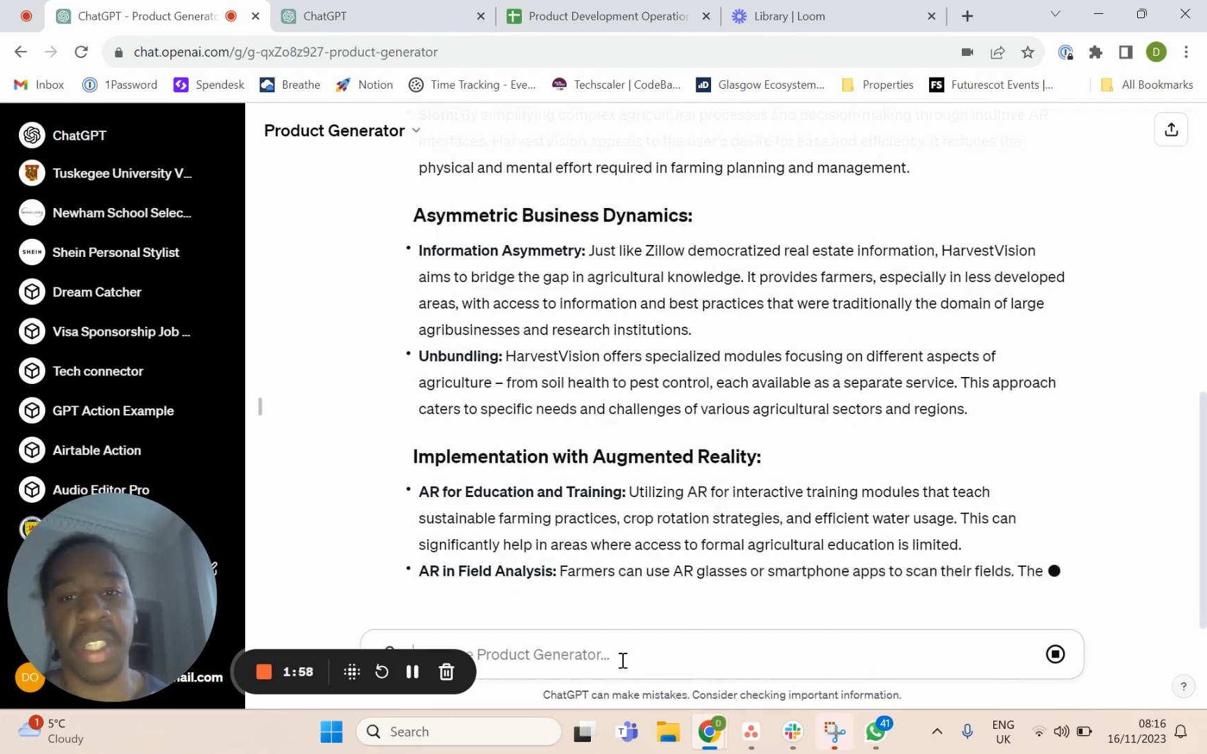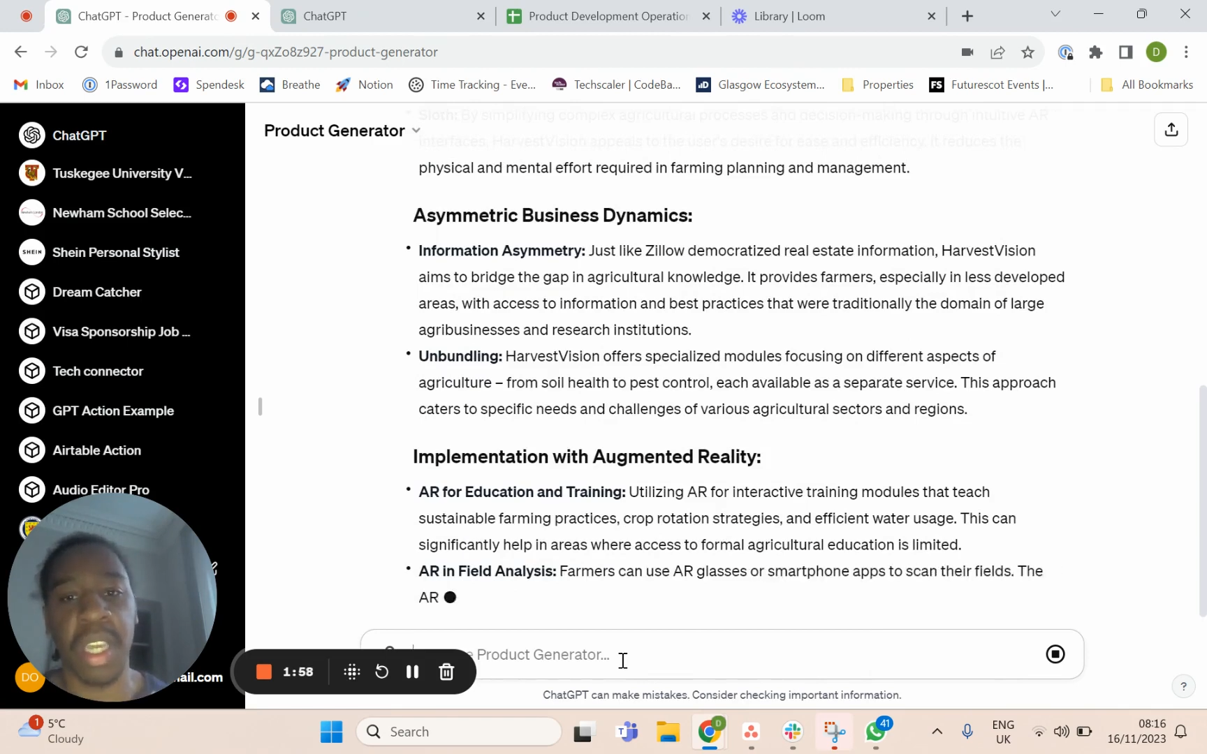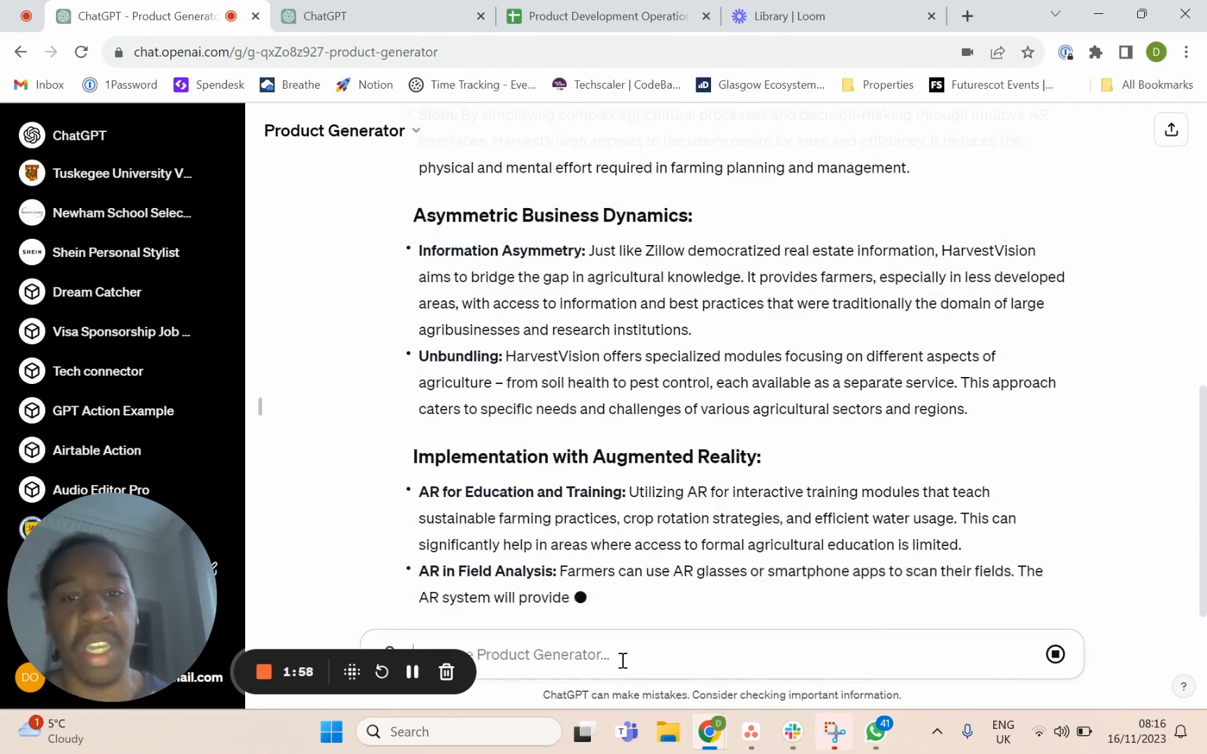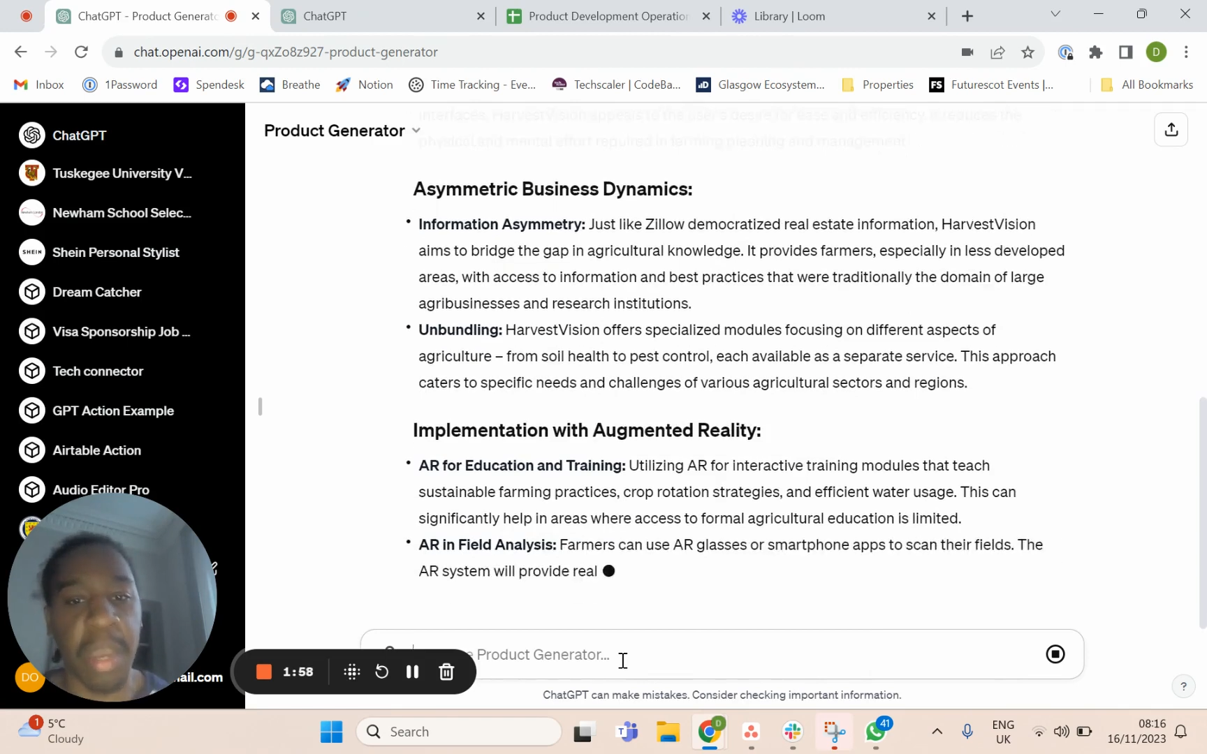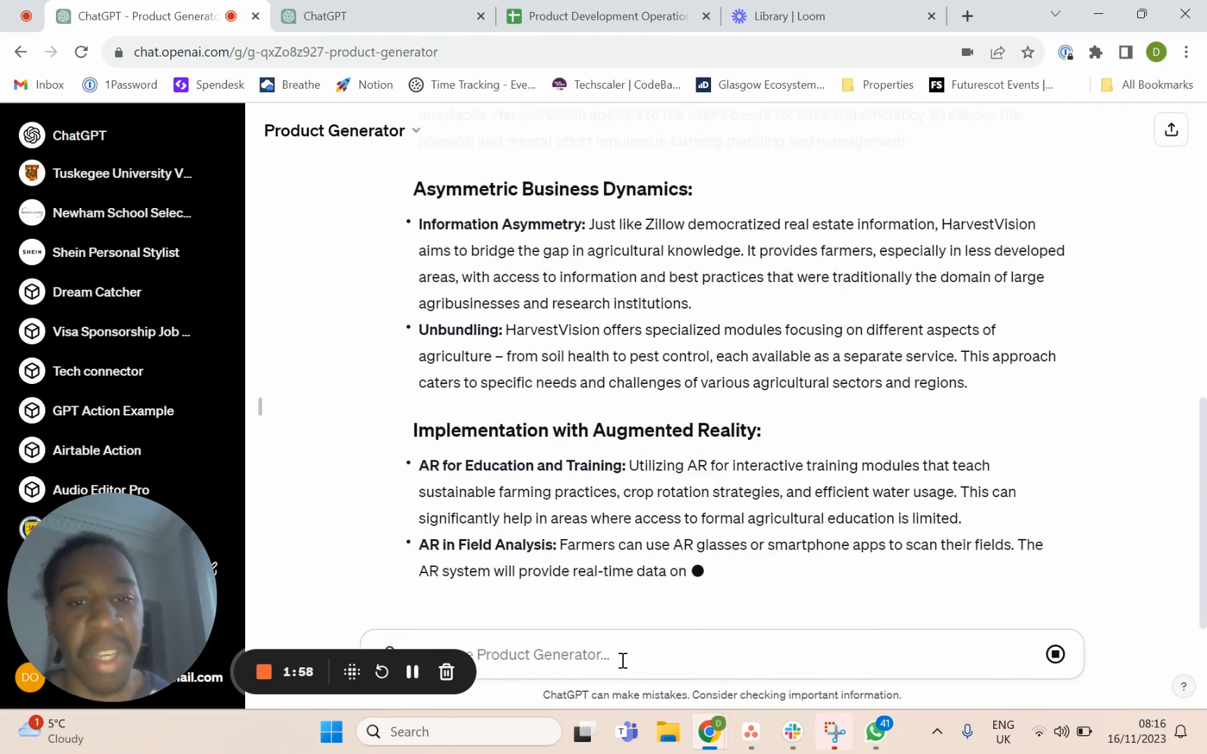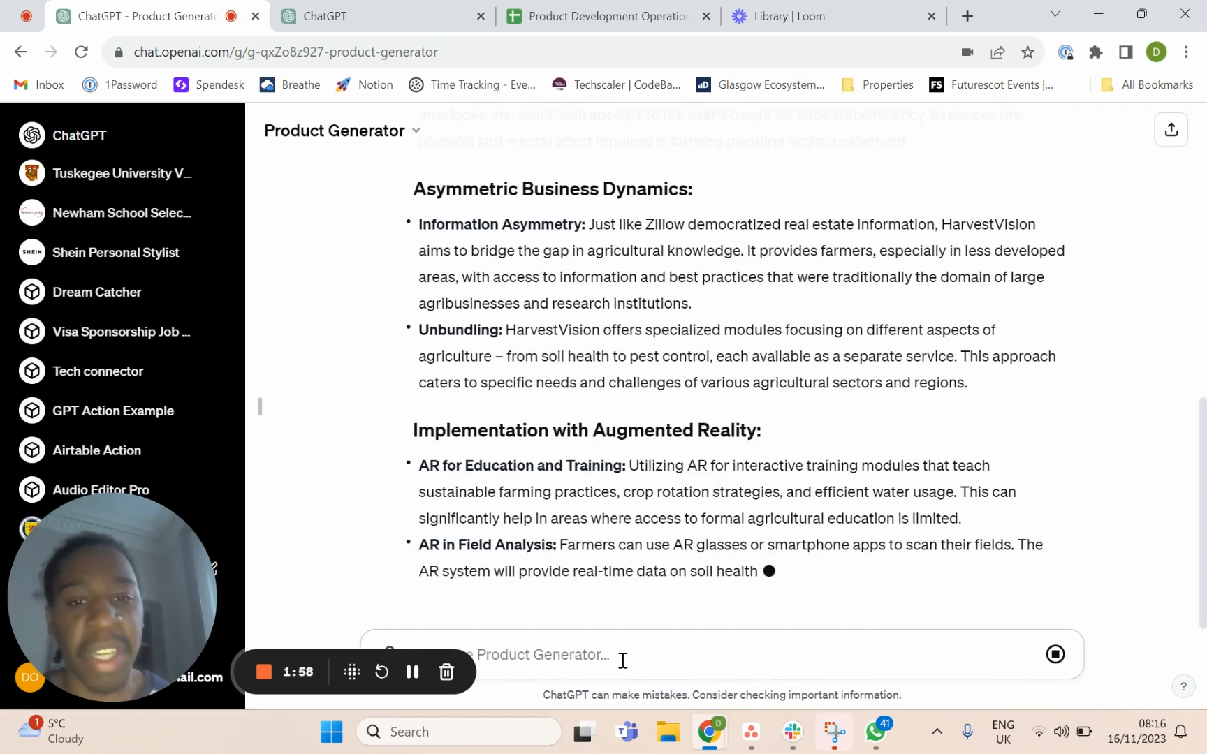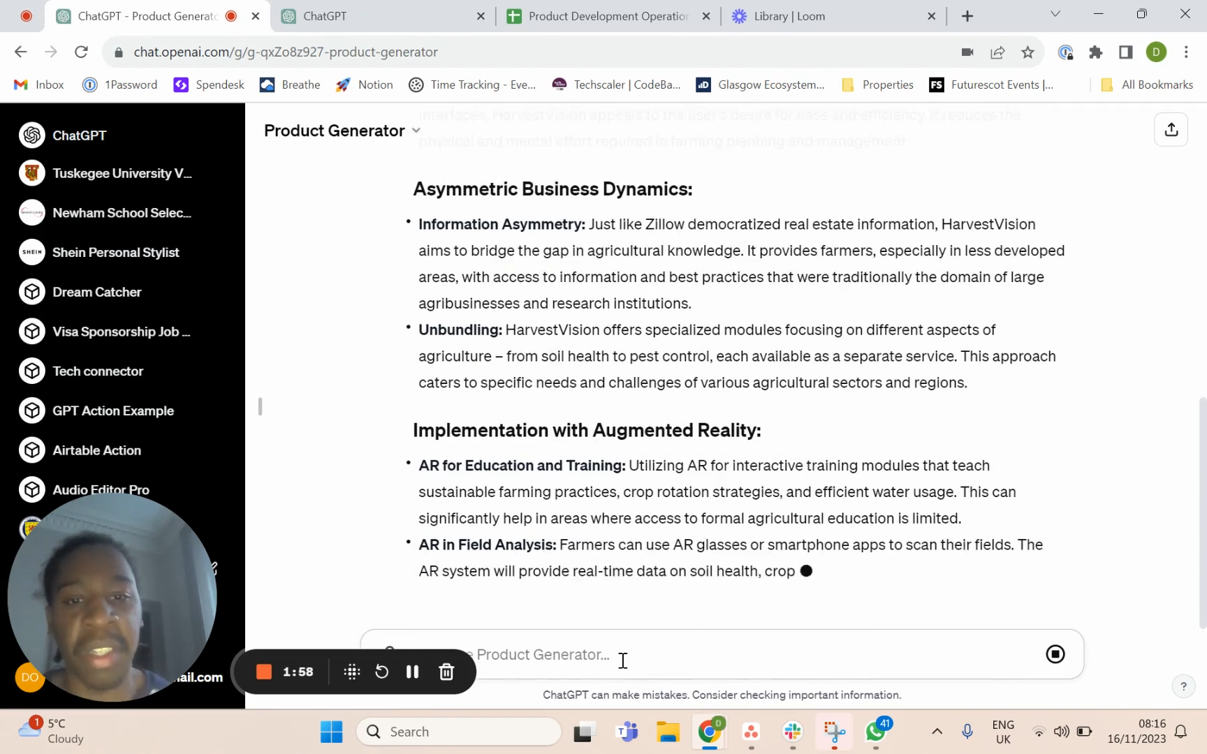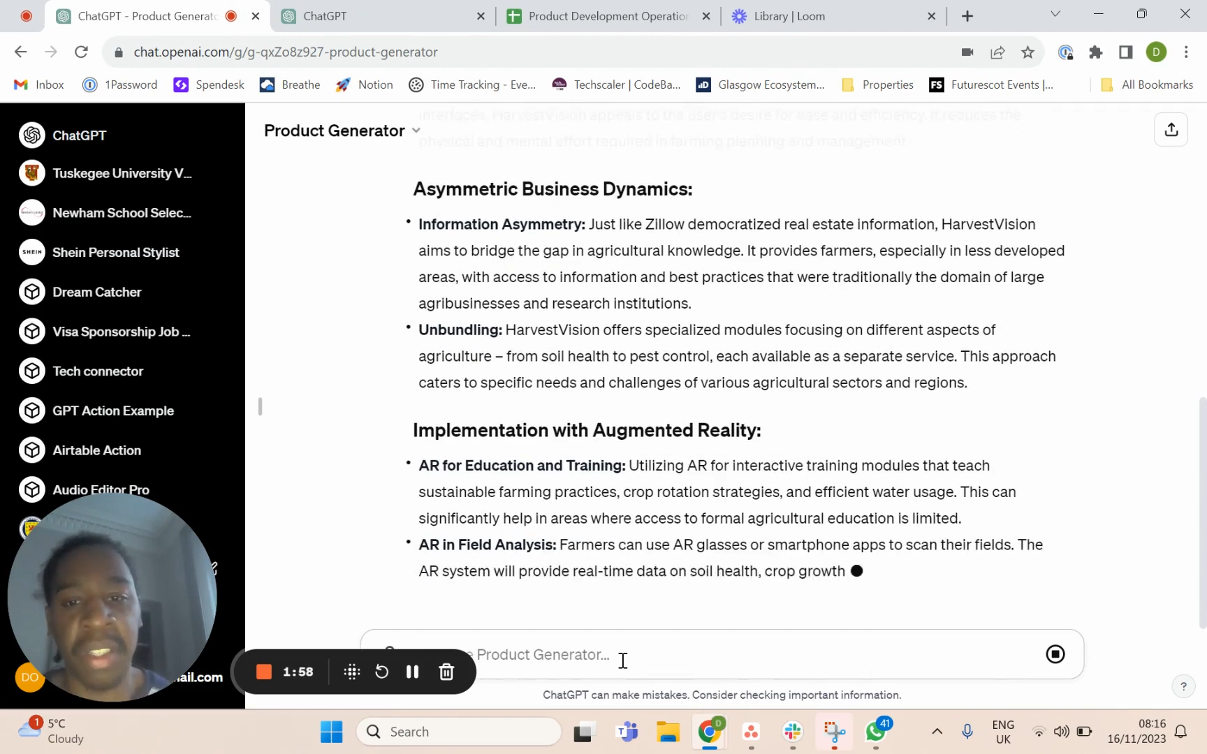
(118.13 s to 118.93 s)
dynamics.